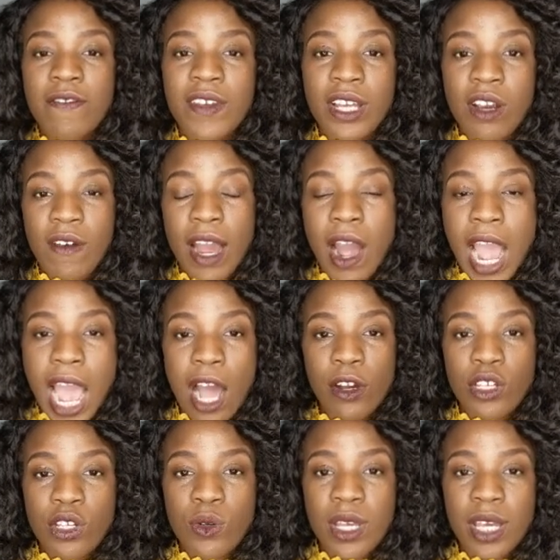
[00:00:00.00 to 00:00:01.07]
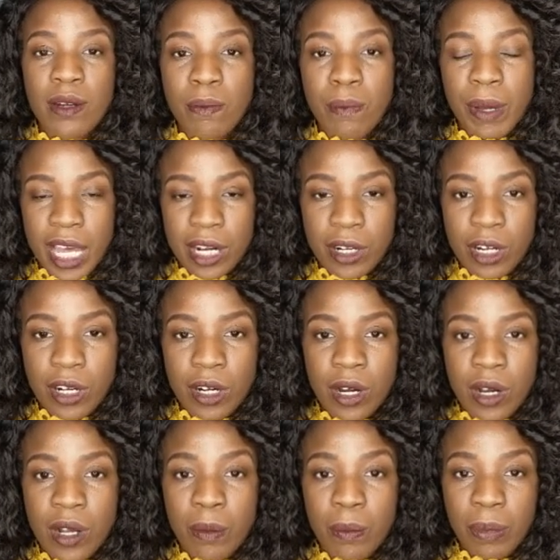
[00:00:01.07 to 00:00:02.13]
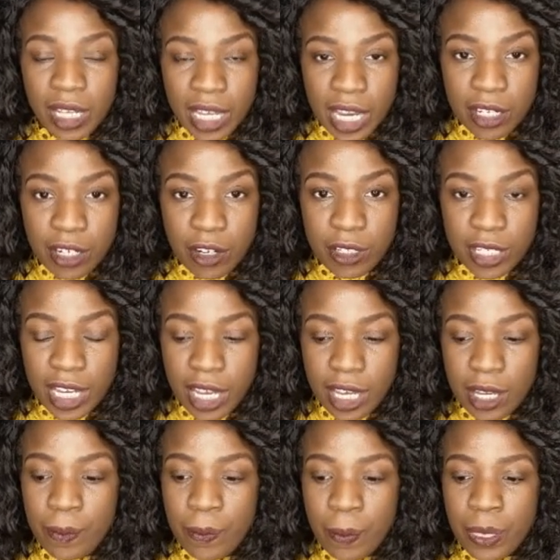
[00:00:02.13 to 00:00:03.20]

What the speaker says: figure out how you can better plan your day.